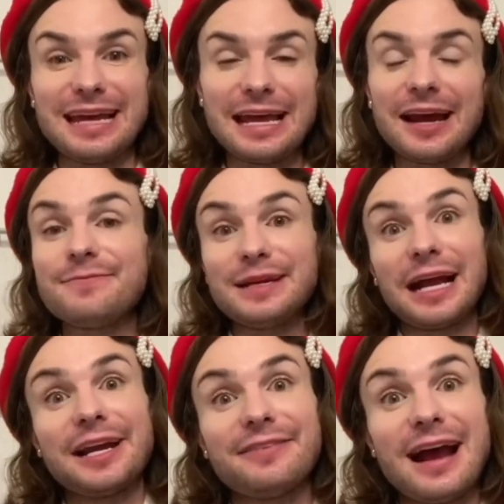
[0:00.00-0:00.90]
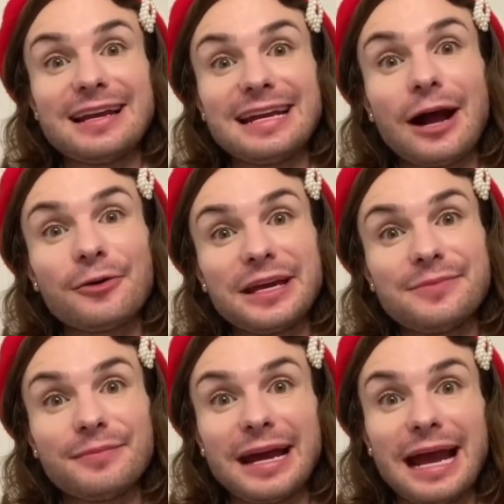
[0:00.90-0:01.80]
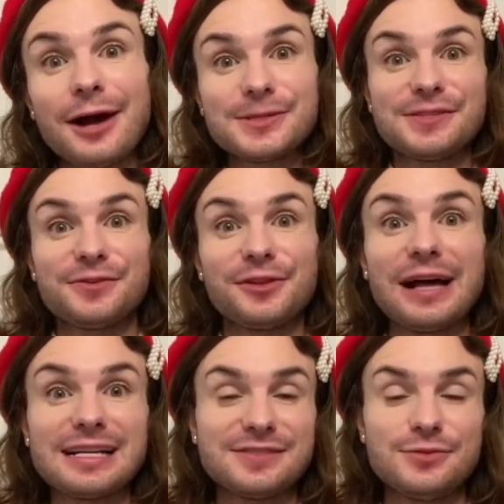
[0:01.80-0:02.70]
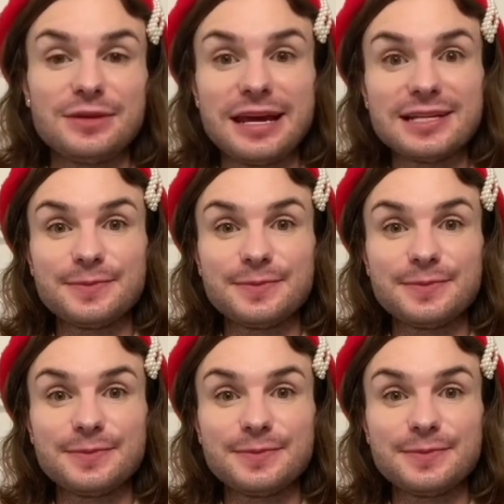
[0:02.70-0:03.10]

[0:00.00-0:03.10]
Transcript: And I've been kind of hiding out in my house for the last few days,